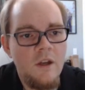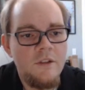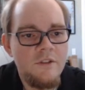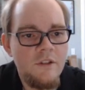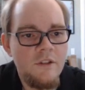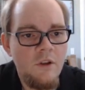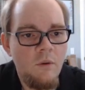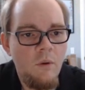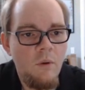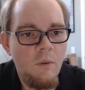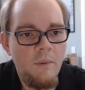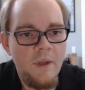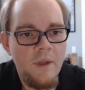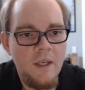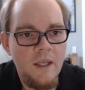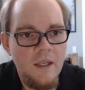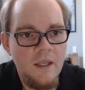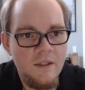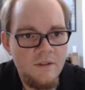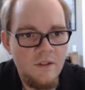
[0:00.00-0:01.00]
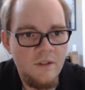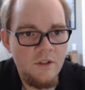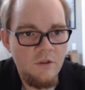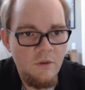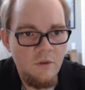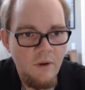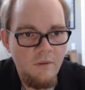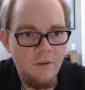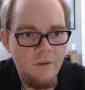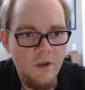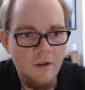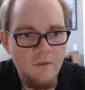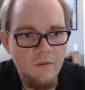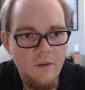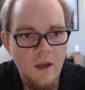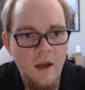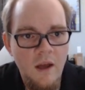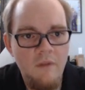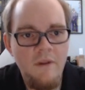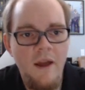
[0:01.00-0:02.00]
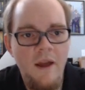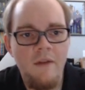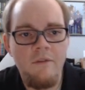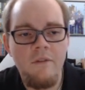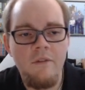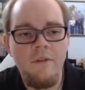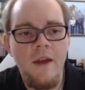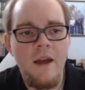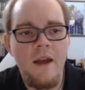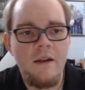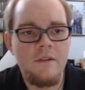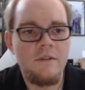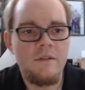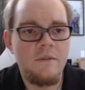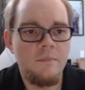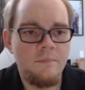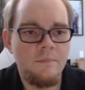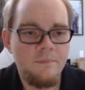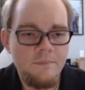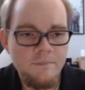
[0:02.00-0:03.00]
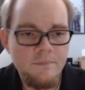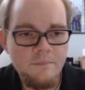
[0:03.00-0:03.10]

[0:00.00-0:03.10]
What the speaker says: So what we need is the derivative of f of x.